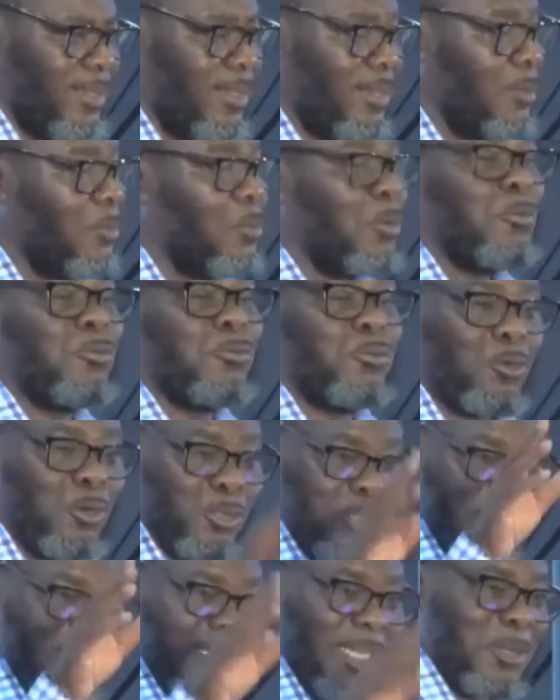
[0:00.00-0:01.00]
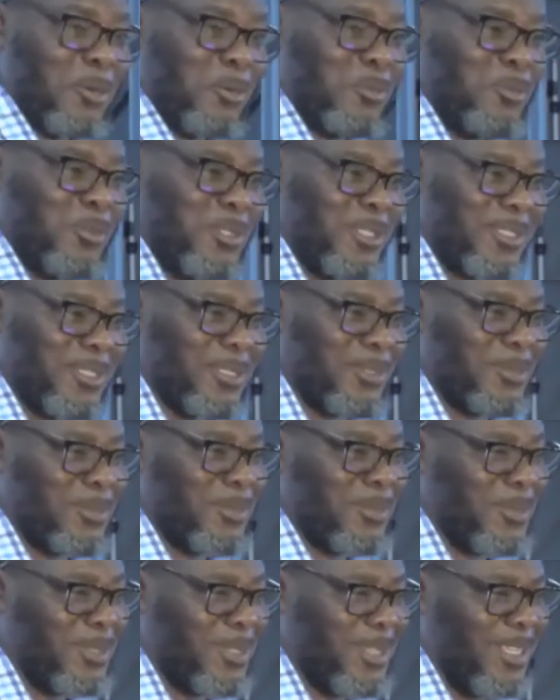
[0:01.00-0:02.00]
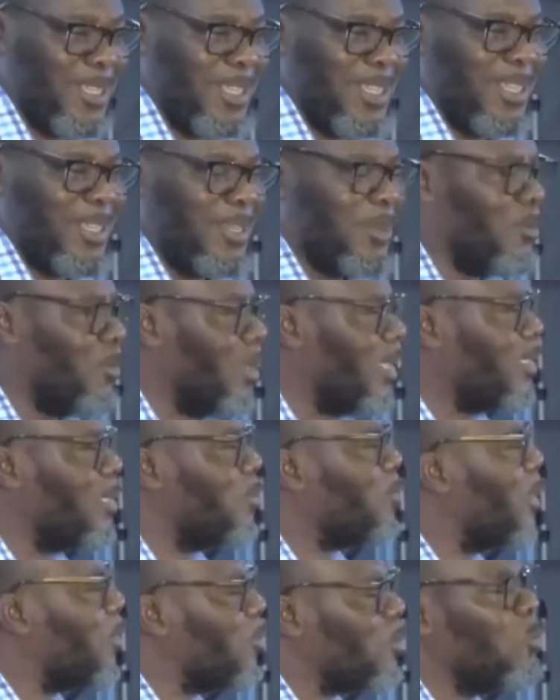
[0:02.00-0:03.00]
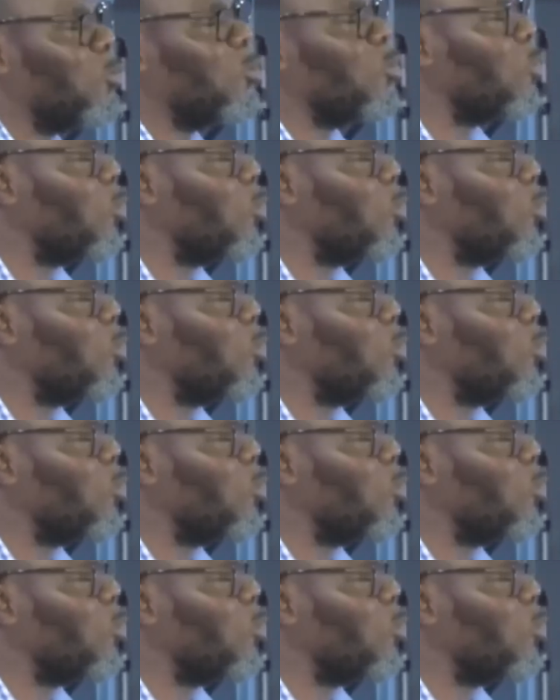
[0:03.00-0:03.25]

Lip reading: We fought in that office. I said, Pastor, no